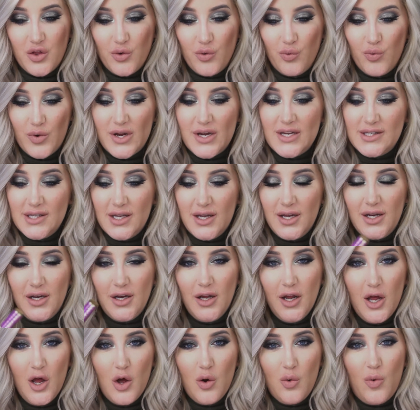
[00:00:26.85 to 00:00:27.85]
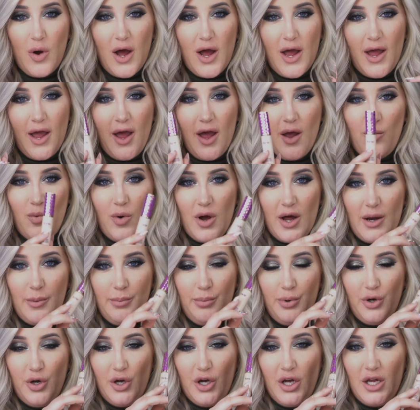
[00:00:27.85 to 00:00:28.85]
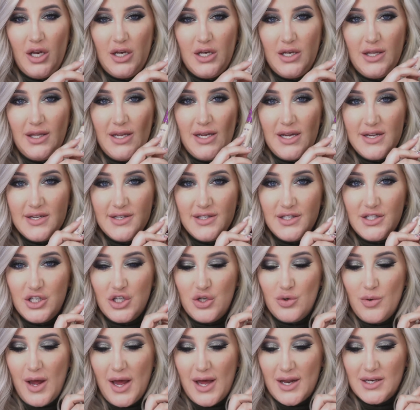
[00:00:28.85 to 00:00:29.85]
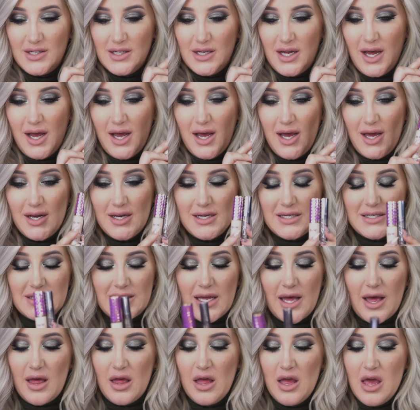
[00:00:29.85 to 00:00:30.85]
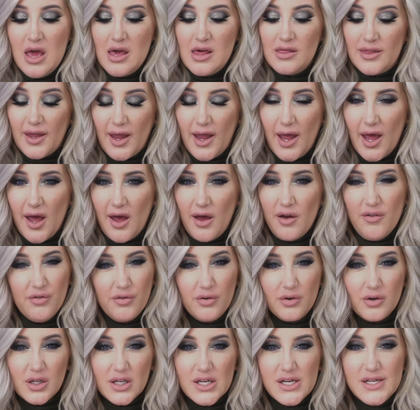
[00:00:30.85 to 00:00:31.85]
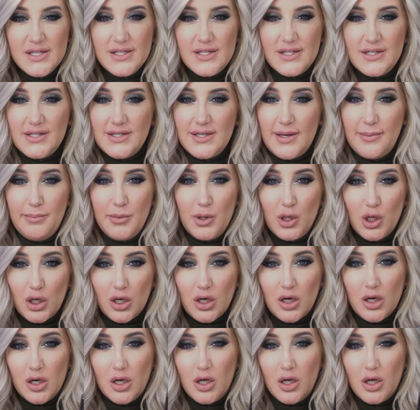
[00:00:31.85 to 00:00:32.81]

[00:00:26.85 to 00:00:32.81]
The reason why I want to put these two head to head is that they have really similar